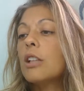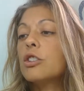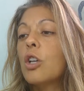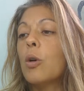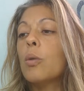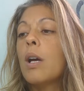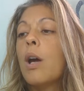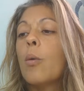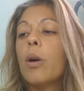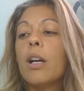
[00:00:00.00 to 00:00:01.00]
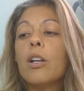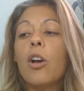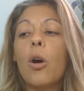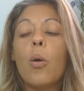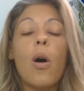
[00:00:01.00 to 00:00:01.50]
So we're going to
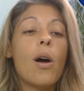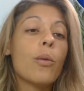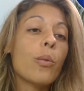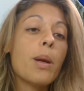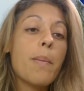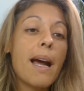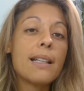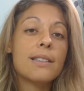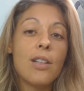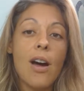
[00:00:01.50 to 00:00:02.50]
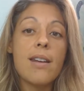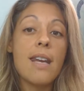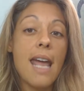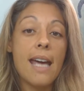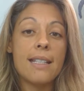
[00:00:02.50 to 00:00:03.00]
go on
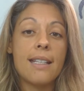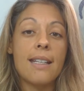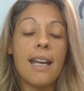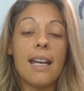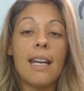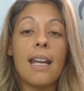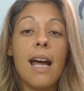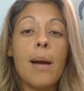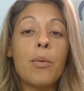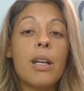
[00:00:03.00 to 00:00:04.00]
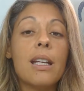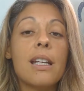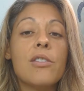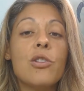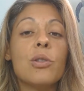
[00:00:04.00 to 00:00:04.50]
remax.net today, and I'm going to
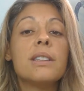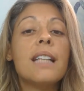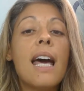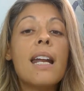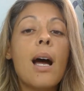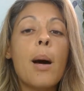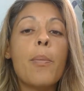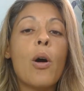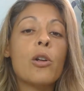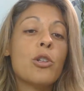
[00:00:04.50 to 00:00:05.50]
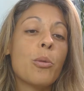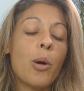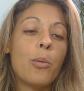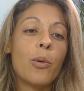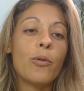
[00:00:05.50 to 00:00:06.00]
get you set up on your
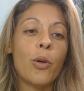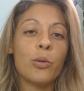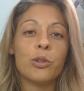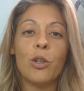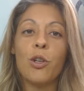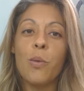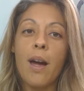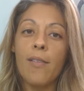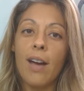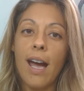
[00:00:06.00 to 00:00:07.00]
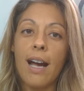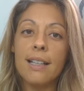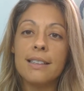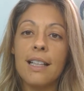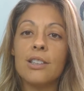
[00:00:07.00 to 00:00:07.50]
mobile phone so you have
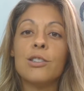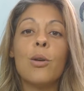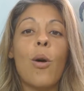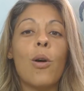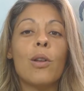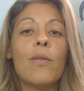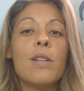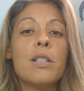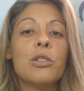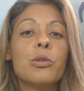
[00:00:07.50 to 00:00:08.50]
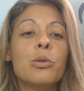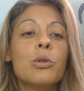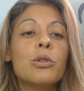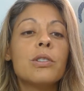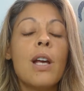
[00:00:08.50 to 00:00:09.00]
access to all of these
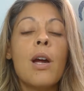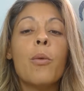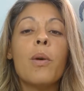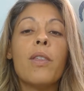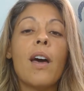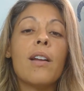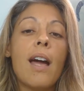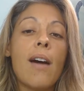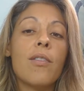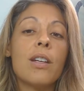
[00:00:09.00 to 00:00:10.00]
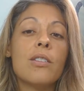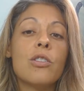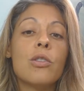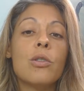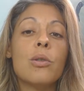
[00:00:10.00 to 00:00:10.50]
tools without having
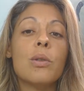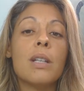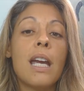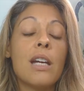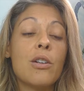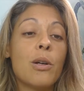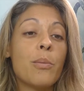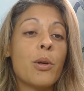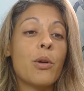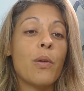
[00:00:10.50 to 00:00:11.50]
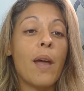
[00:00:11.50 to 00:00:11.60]
to get your computer.